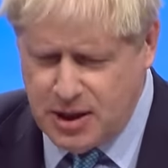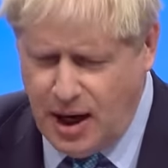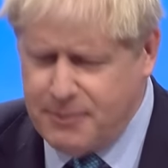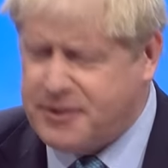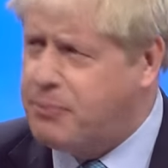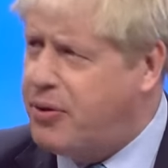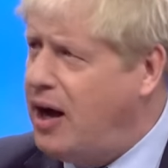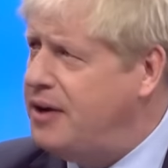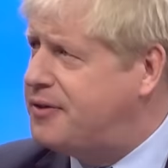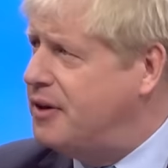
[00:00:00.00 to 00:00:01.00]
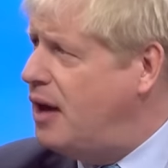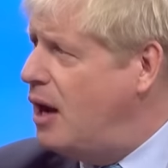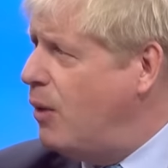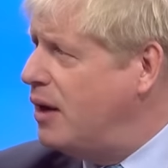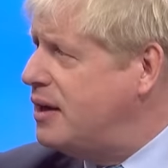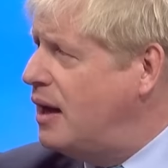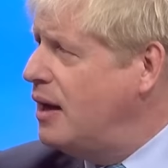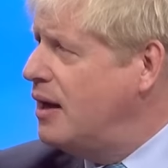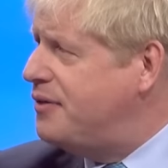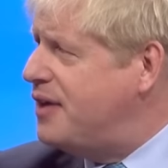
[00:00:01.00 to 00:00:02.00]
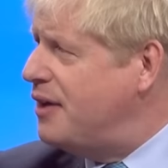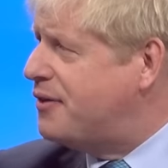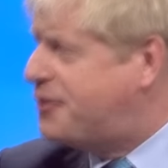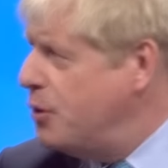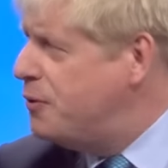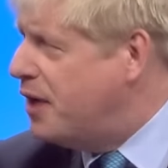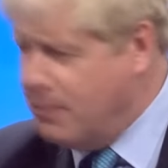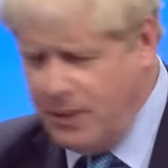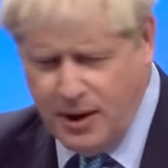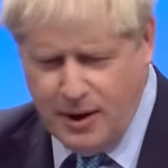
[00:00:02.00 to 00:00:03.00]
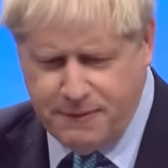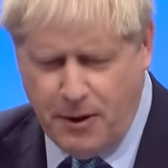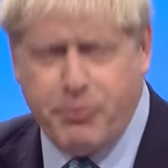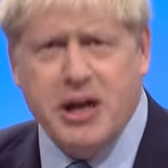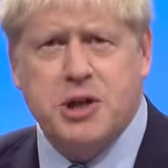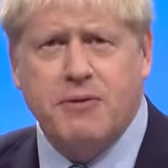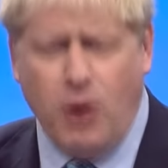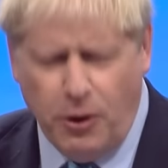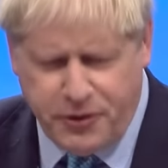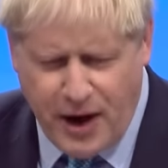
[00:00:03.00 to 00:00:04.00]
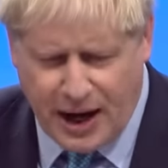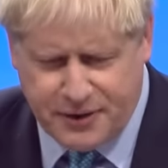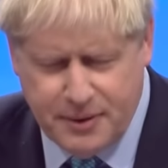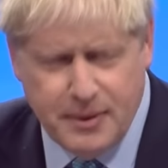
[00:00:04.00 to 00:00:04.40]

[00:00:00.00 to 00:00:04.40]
I'm surprised that no one has yet sued him for breach of contract.